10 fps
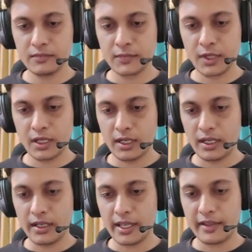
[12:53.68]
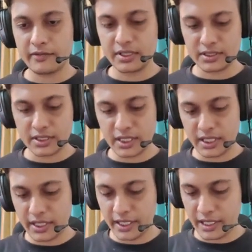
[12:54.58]
I have this CRUD and
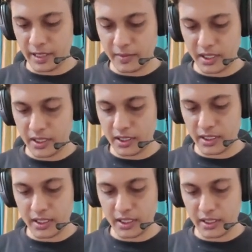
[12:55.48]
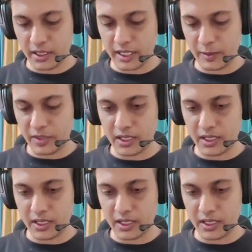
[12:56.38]
mkdir API.